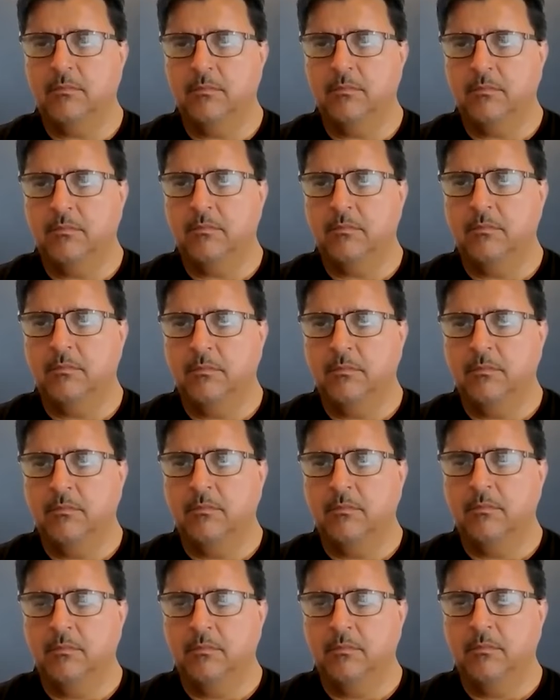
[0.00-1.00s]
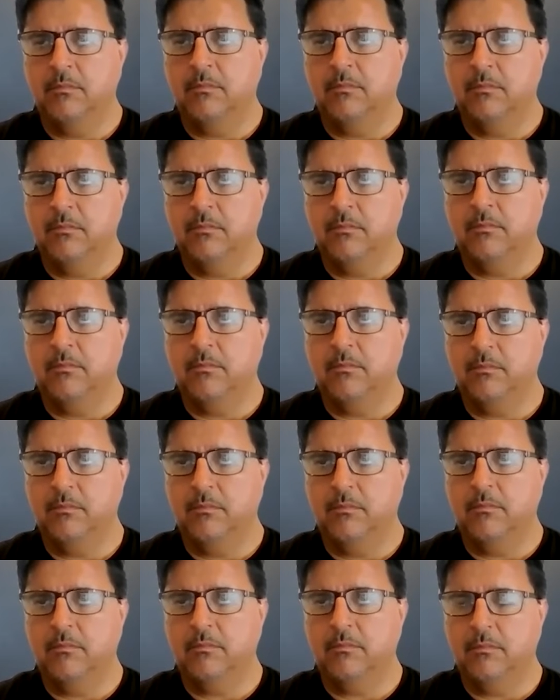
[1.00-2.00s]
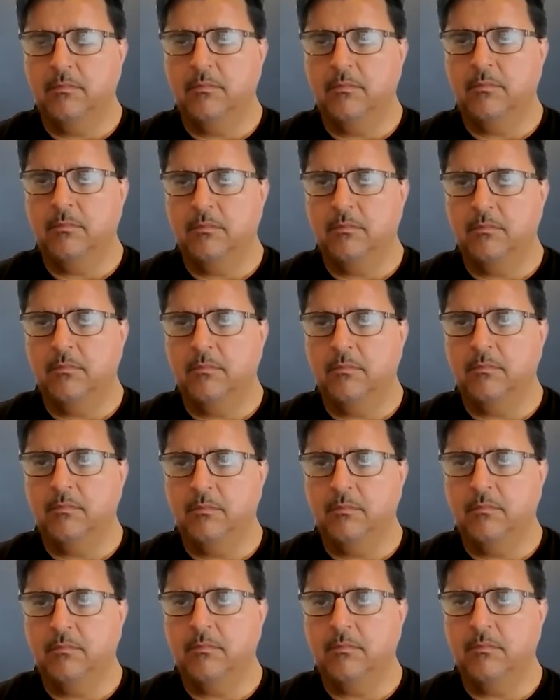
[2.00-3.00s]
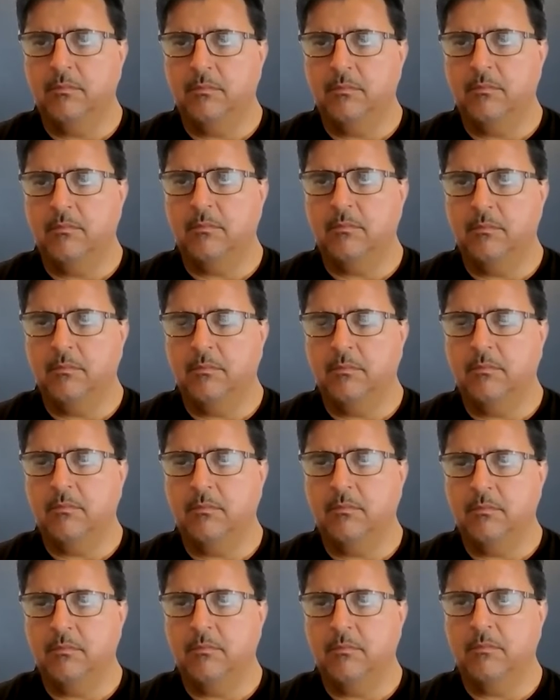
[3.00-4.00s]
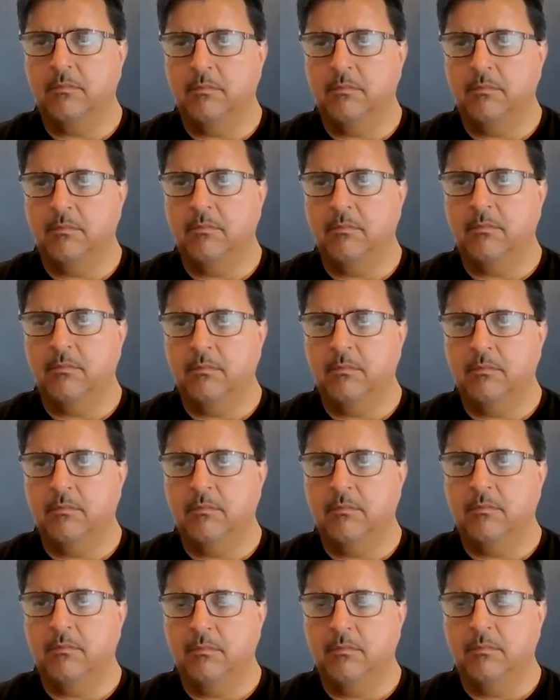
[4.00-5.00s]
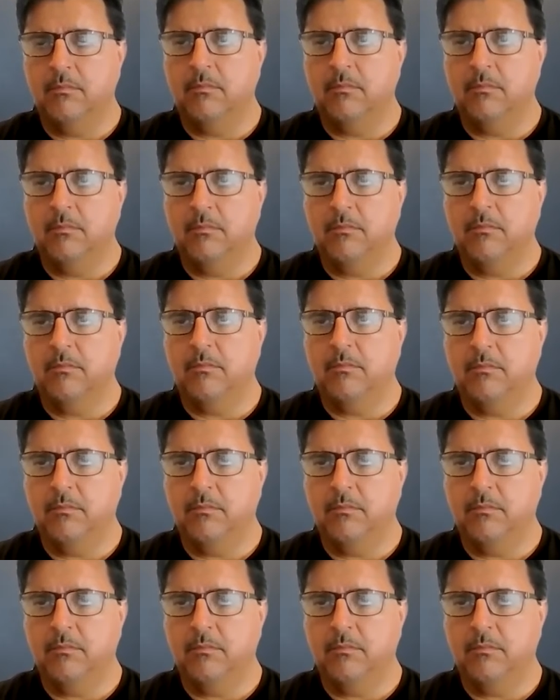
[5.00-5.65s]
The person shown says nothing.